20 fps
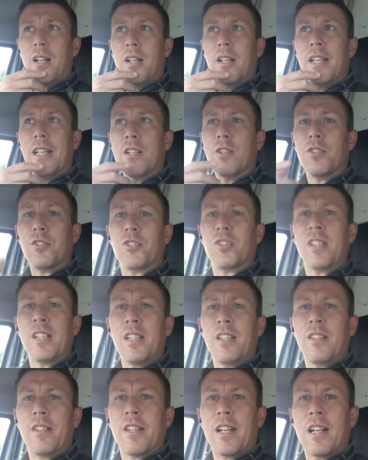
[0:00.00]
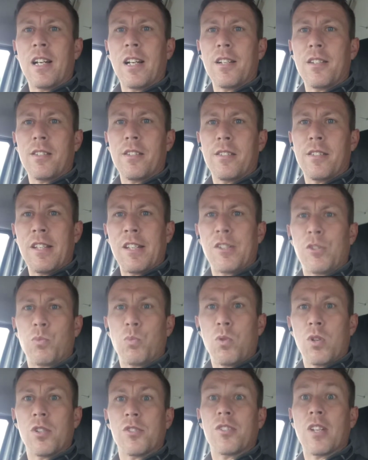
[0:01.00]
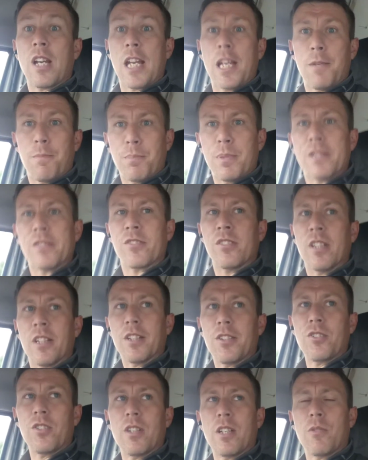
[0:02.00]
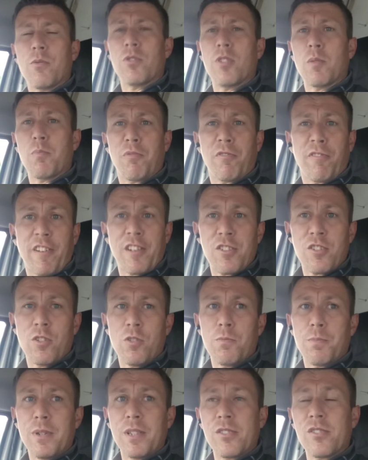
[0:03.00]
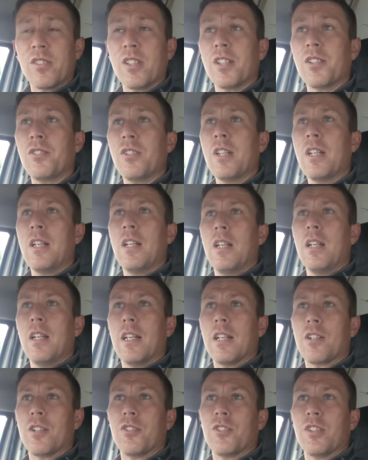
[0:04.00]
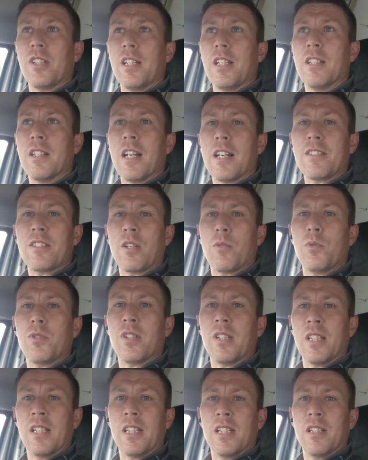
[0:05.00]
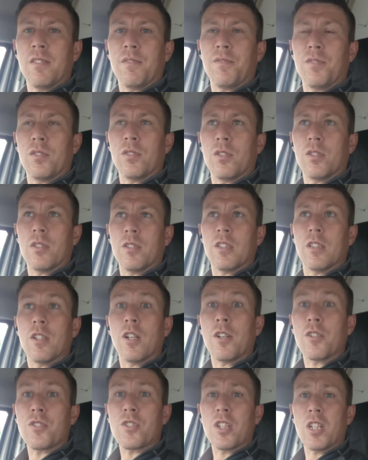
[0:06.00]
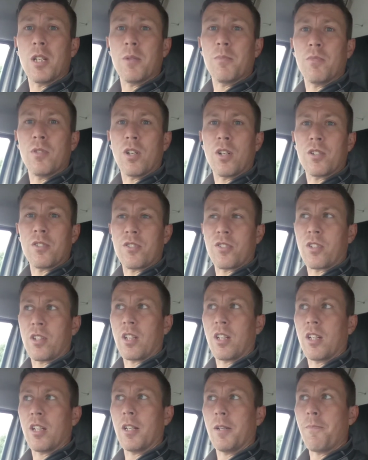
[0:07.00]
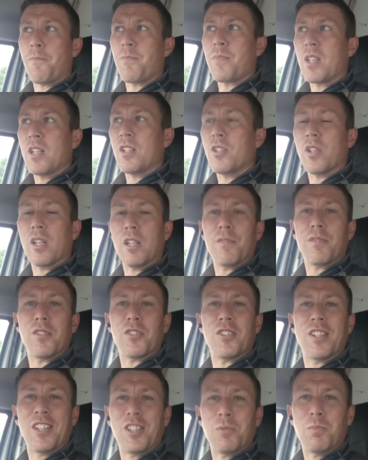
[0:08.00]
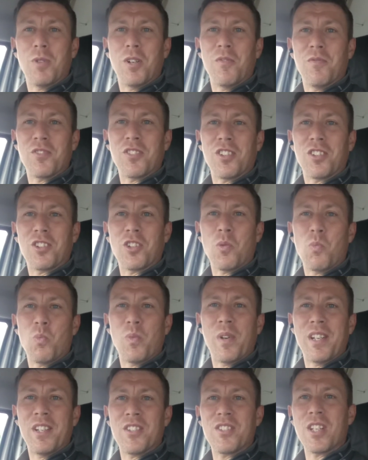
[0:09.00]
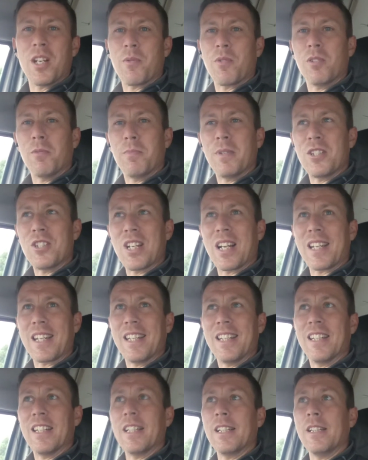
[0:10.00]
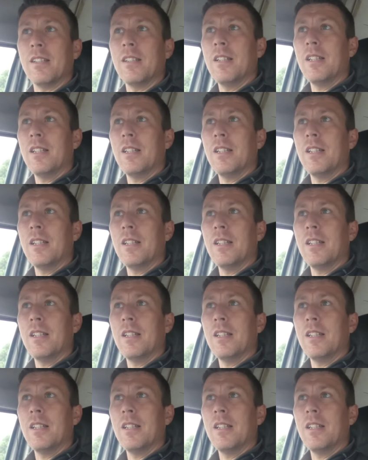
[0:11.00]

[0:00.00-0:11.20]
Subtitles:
He could see that this was a business, it was a professional business. He could see that I was in here for long term, not doing it for 6 months, and come winter I'm going to be jacking in.